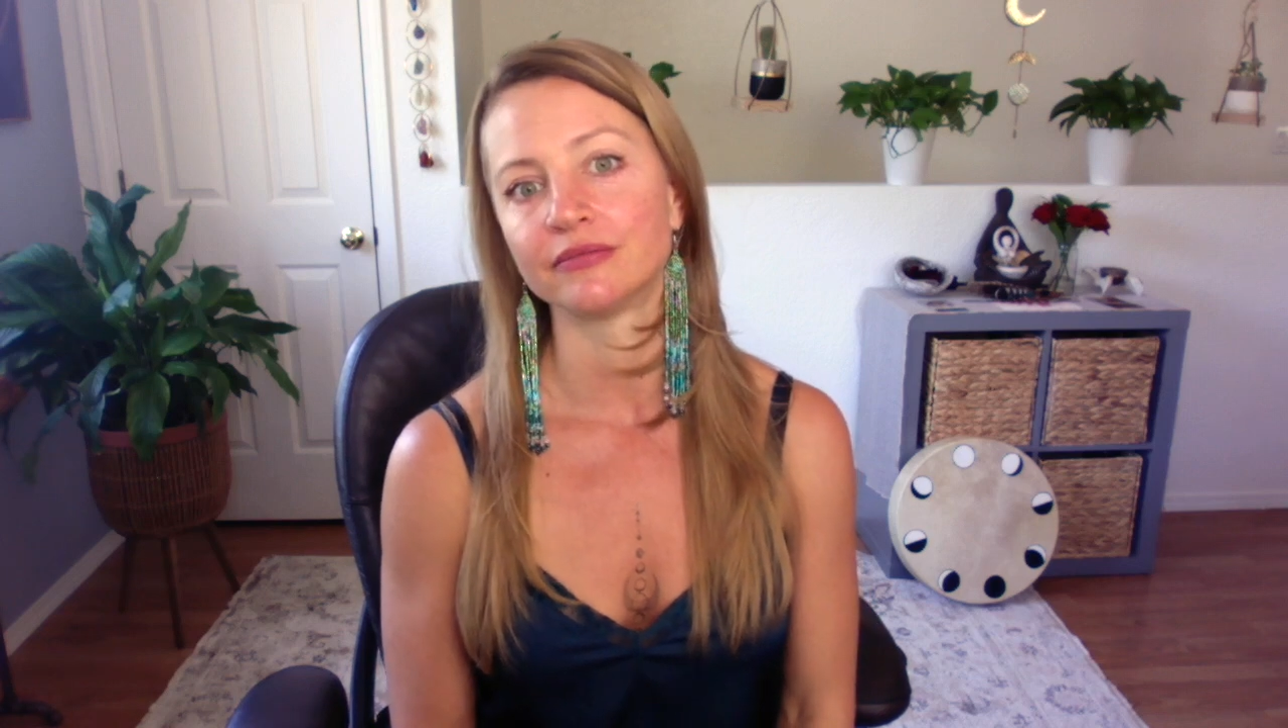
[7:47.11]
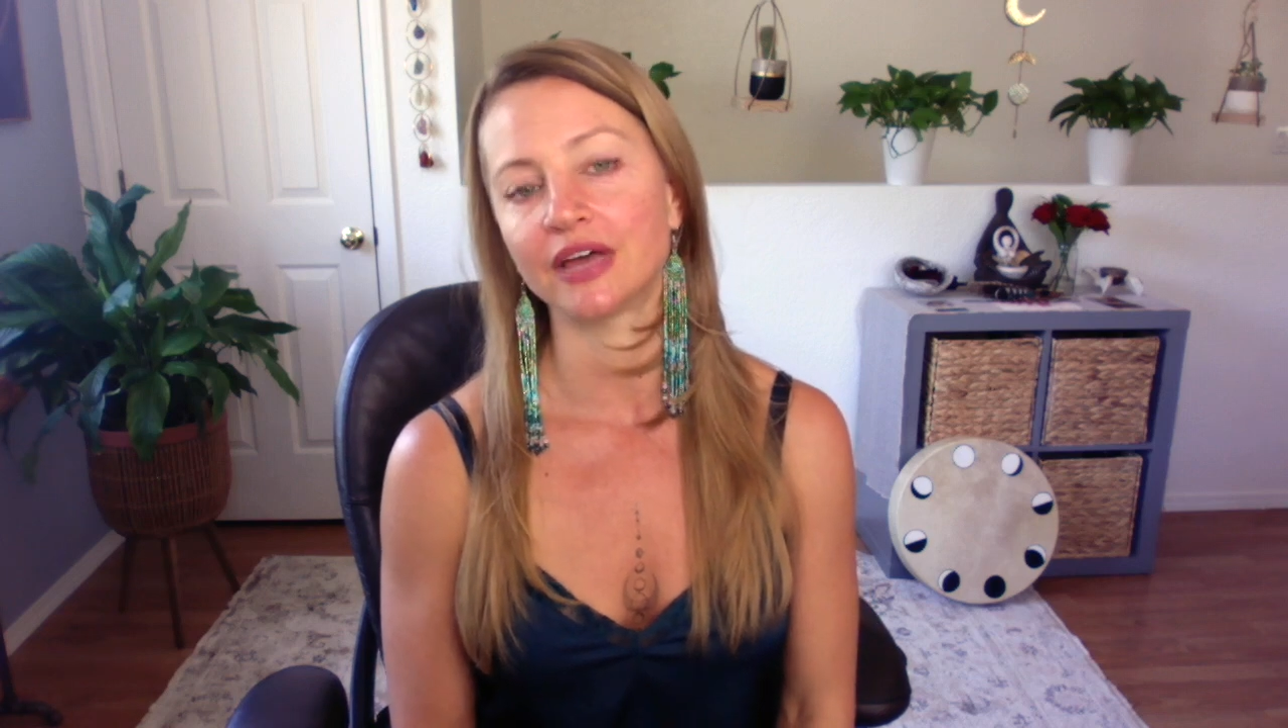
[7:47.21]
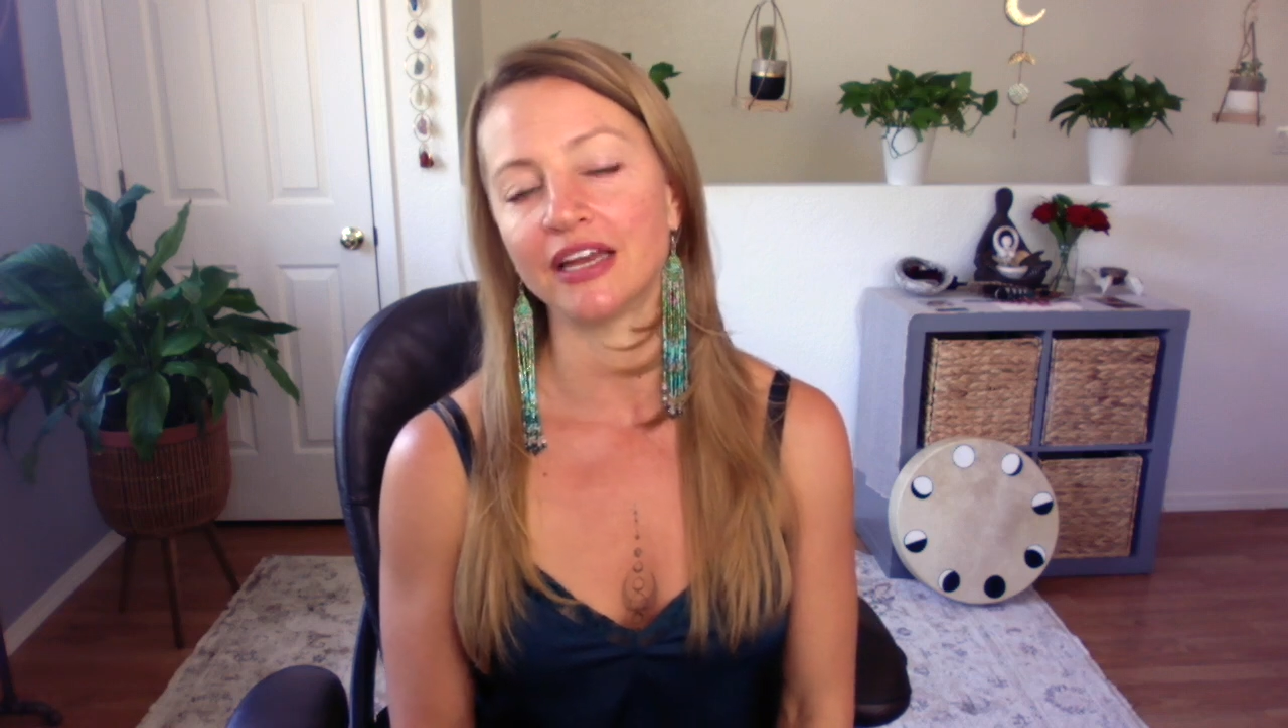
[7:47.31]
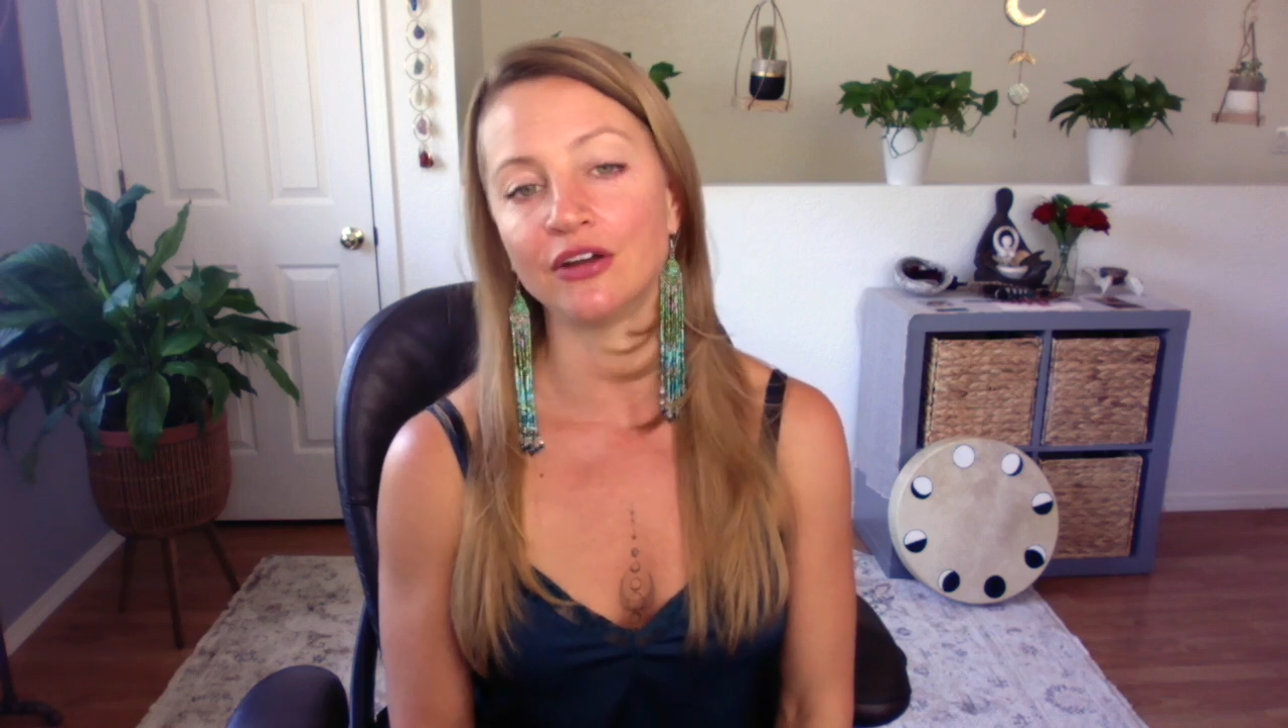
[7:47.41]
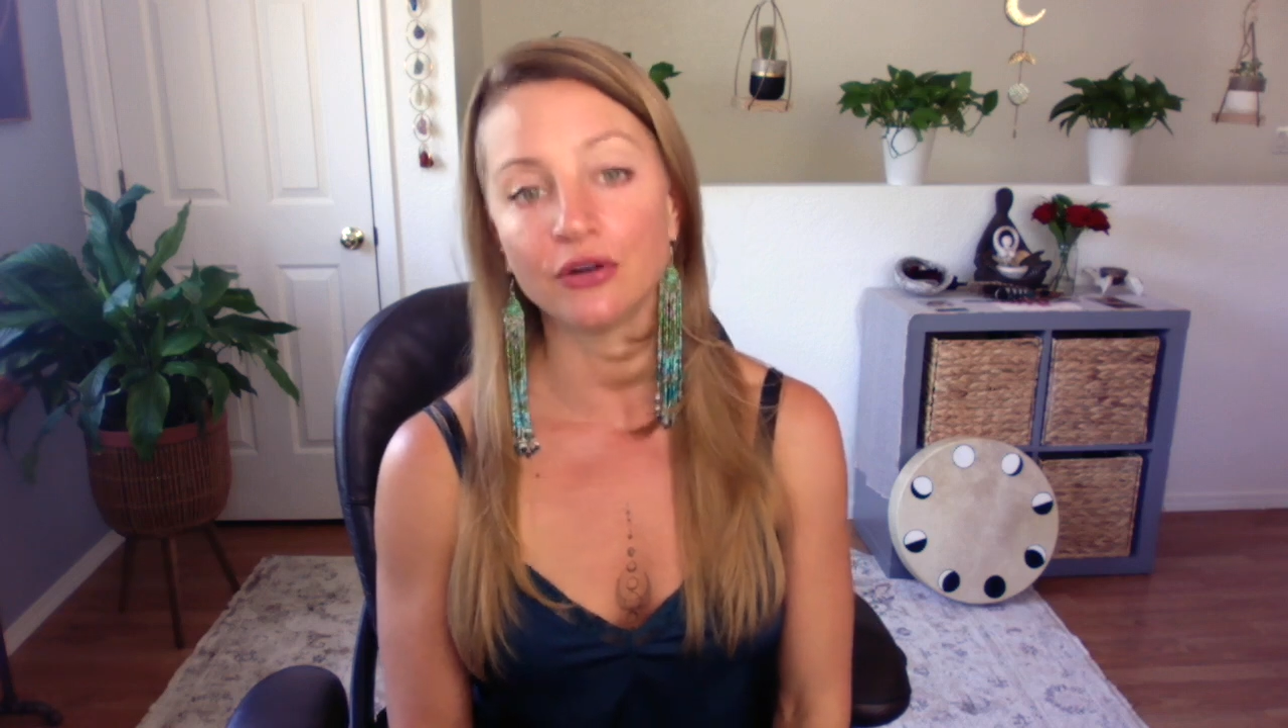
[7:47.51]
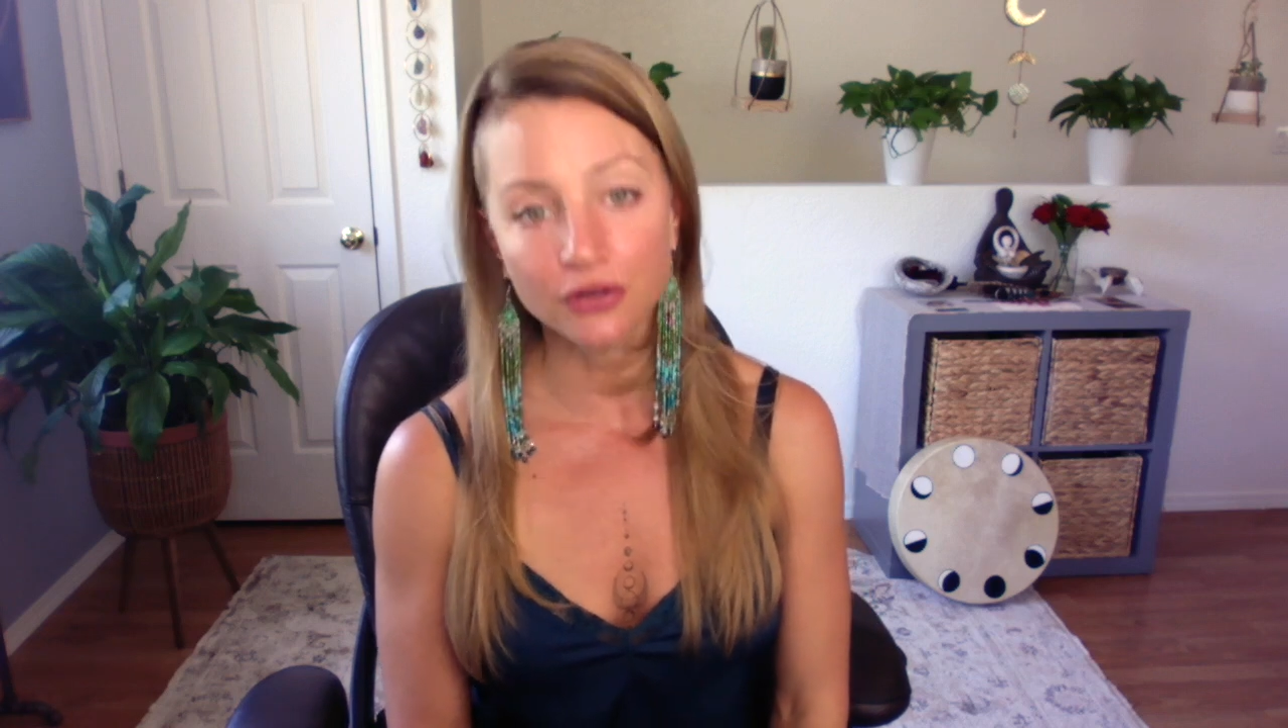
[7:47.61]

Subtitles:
I know who